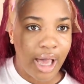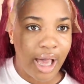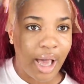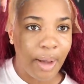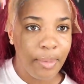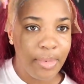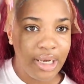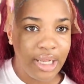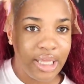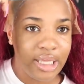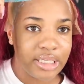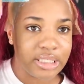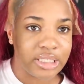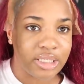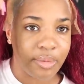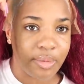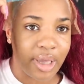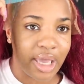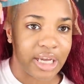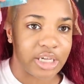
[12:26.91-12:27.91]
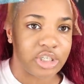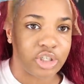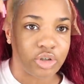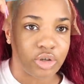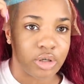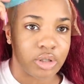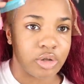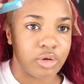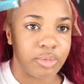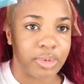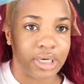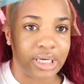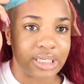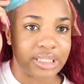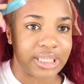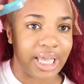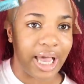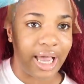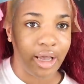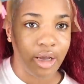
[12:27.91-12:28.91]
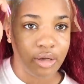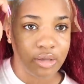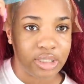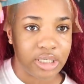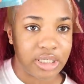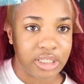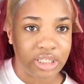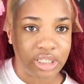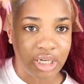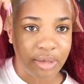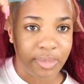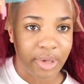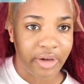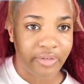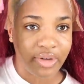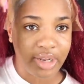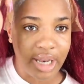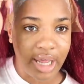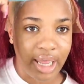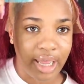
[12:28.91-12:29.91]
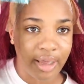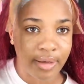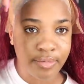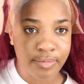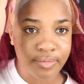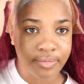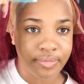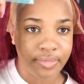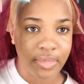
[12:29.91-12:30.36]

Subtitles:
I'm gonna need some extra glue because I go to the gym every day.